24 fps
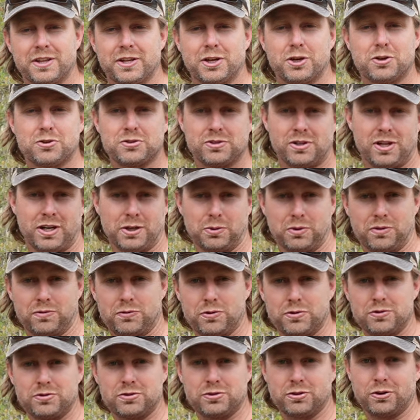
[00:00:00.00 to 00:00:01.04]
that goes along with
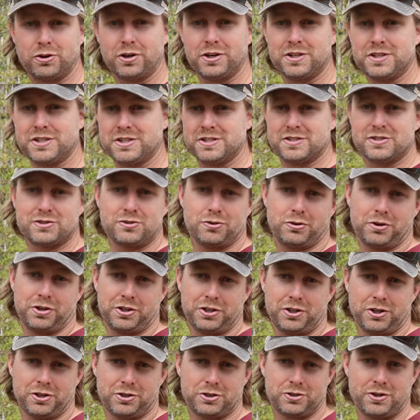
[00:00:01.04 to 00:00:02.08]
food storage is
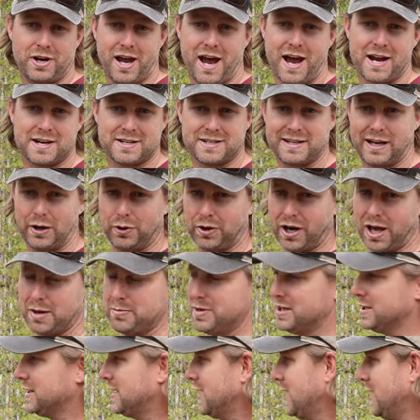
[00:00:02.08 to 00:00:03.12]
storing your trash. Now, when
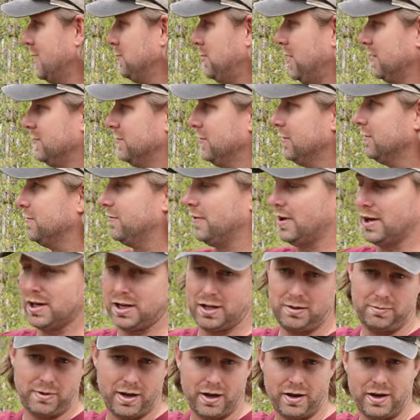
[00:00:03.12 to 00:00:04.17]
I'm in camp, I feel
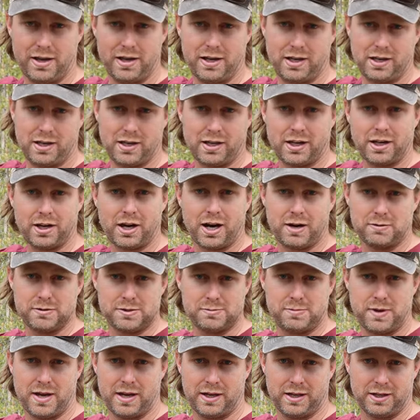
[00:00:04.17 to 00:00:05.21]
fine about hanging a
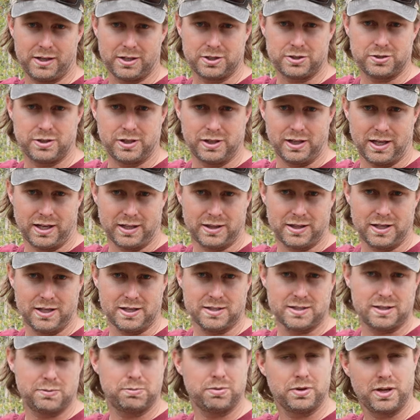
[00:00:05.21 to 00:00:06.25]
garbage bag on a tree like
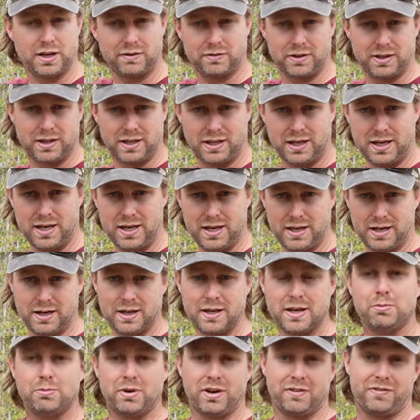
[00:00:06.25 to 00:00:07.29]
this to put everything
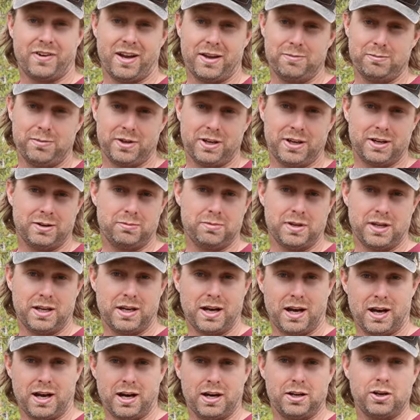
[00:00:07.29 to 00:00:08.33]
in. But if I'm gonna be
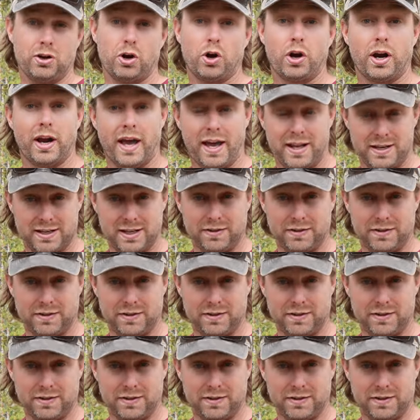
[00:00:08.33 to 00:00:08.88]
gone, or at,